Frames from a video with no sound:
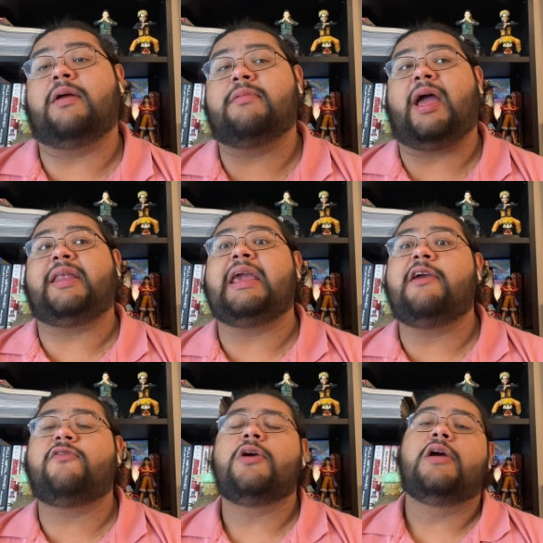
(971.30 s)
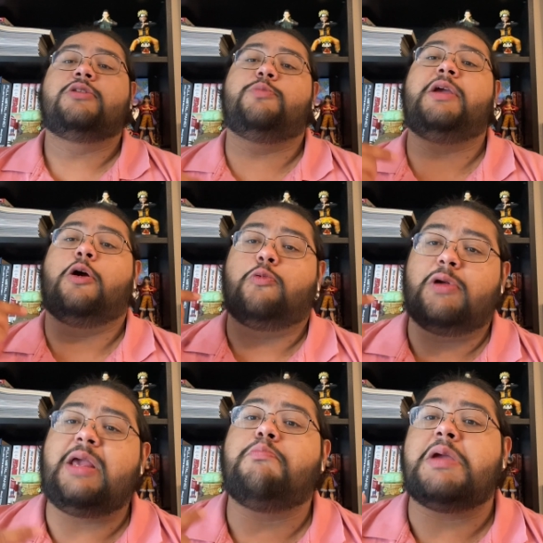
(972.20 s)
Nynaeve to be a
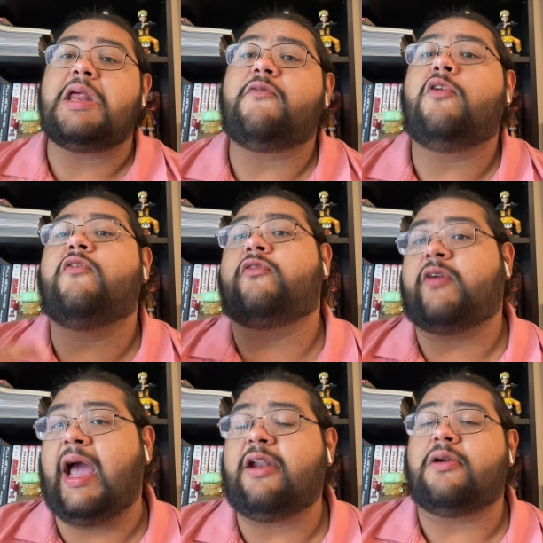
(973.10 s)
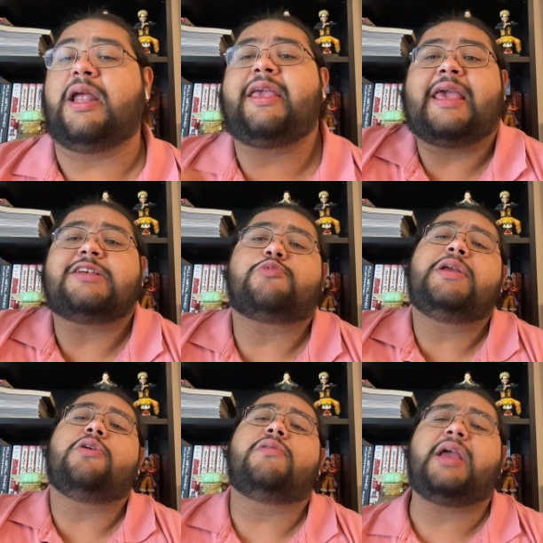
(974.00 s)
really meaningful fighter. Like, yes, we
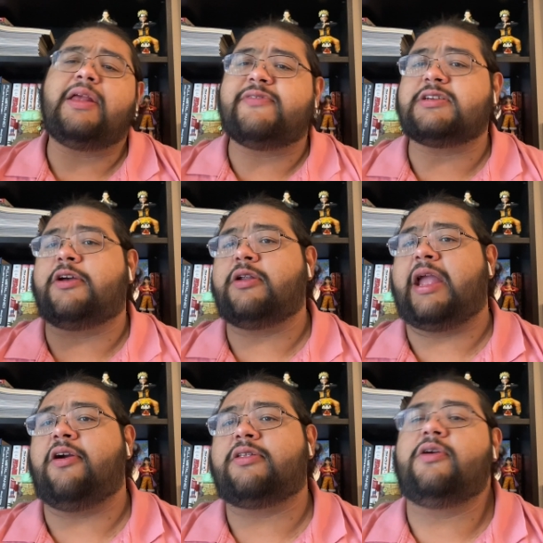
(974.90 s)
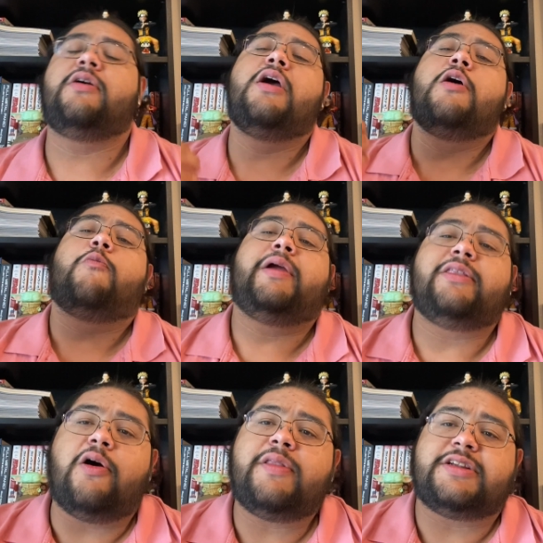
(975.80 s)
know Nynaeve is a good character. We
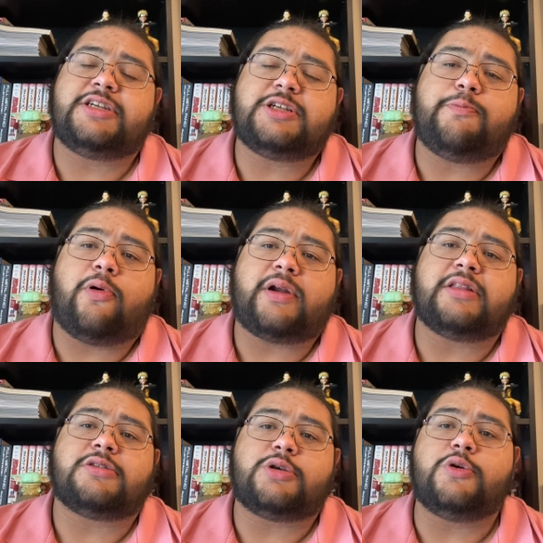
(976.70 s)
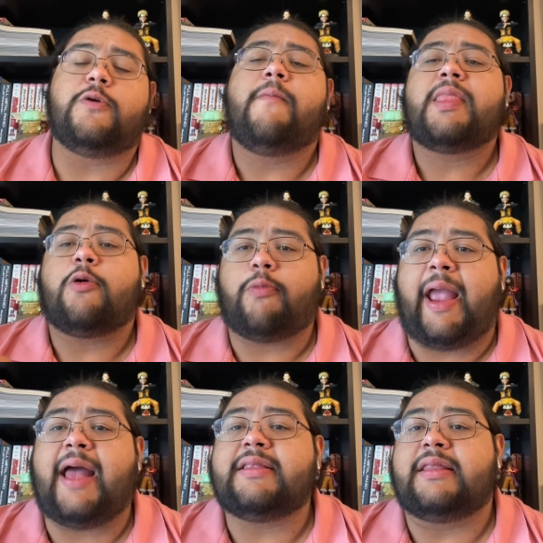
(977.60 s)
know that she's important to
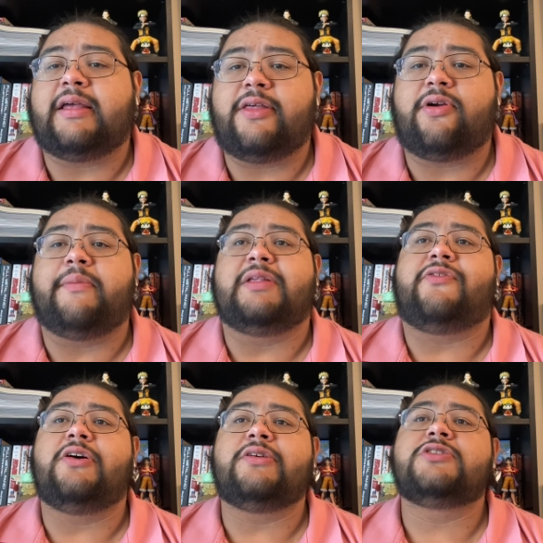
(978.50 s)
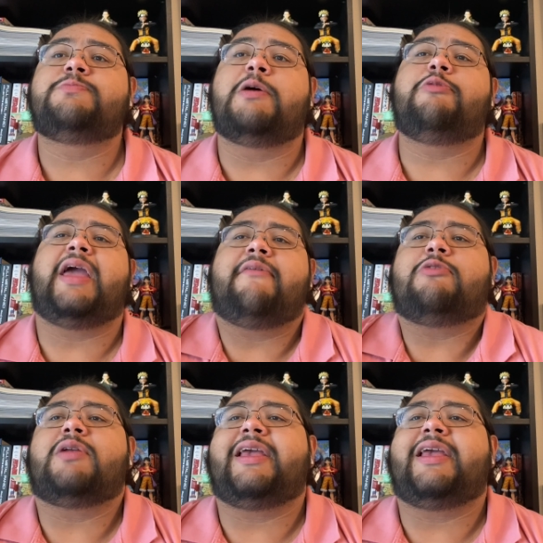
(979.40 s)
Rand and the other Emin Fielders, but we haven't really